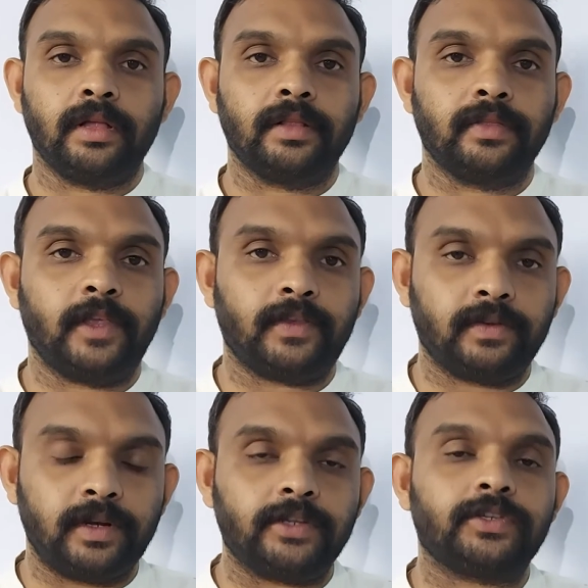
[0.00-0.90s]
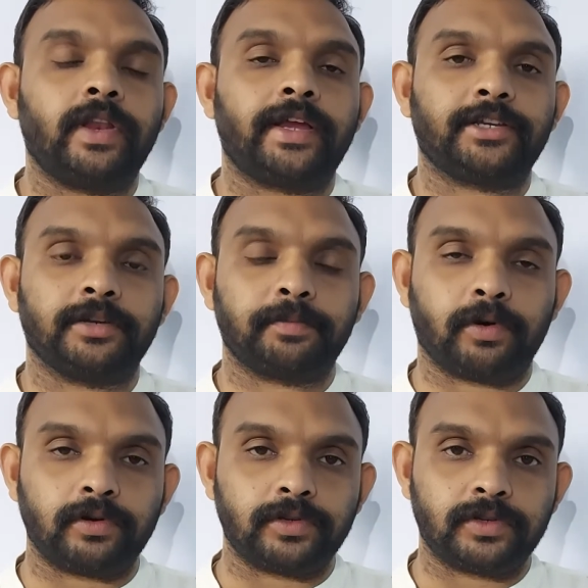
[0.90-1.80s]
This distillation
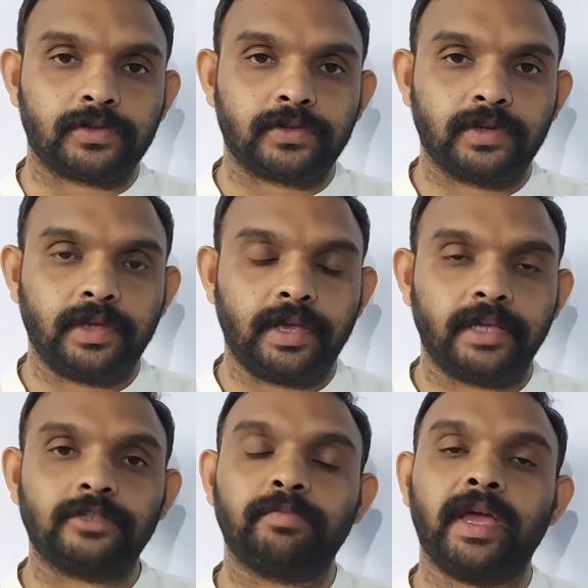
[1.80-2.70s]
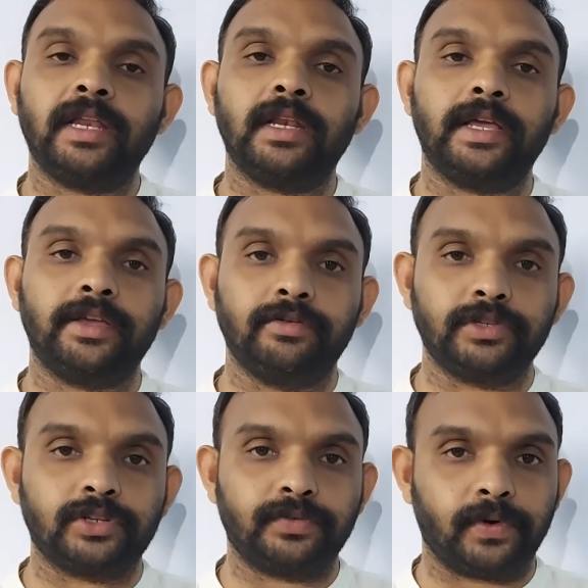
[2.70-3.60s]
process is mainly
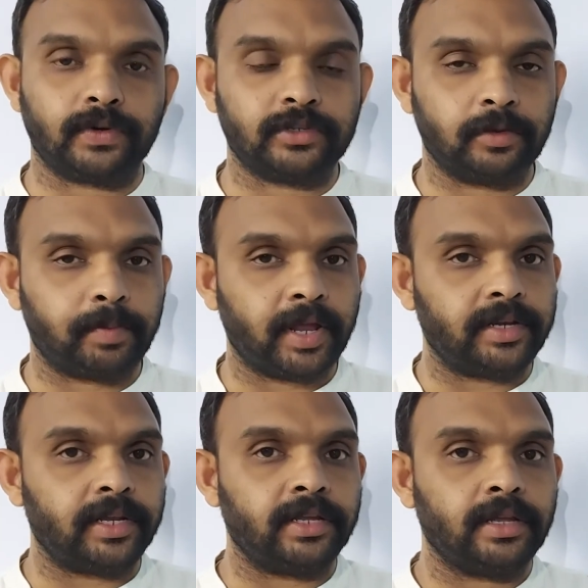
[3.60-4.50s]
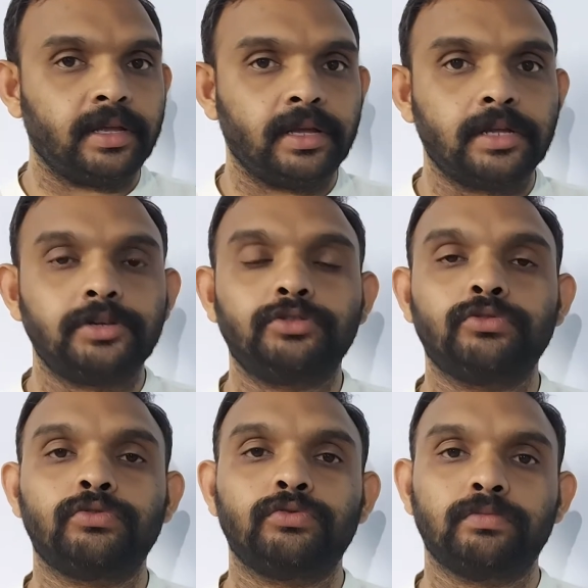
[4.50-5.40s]
used for separating
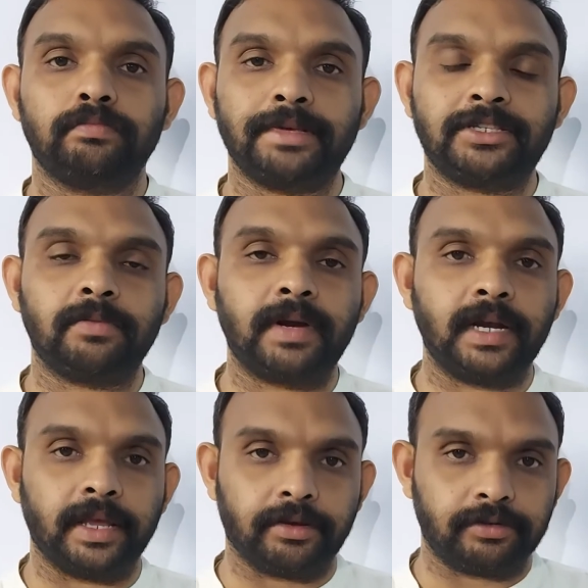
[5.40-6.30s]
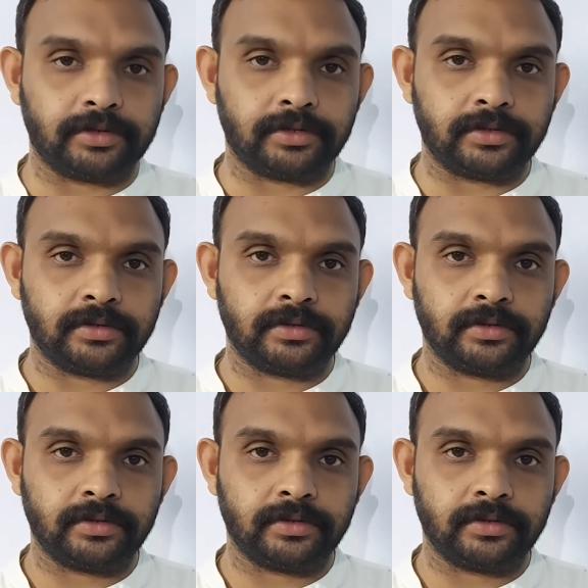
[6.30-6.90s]
two miscible liquids.